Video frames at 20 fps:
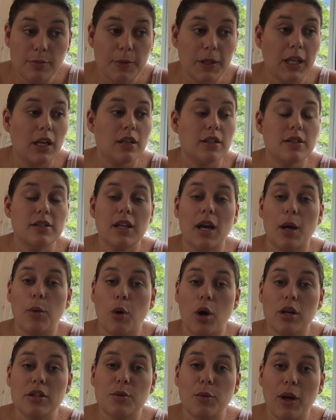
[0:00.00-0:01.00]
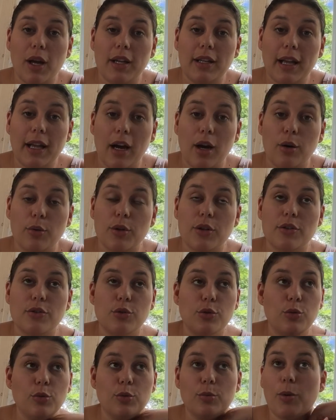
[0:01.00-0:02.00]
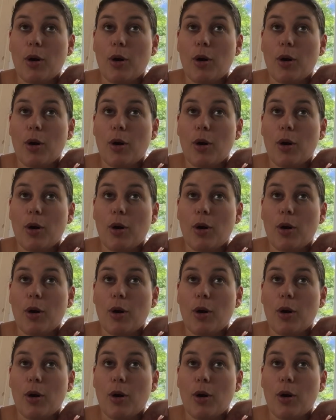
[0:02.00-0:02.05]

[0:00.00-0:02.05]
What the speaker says: because I walked away now with new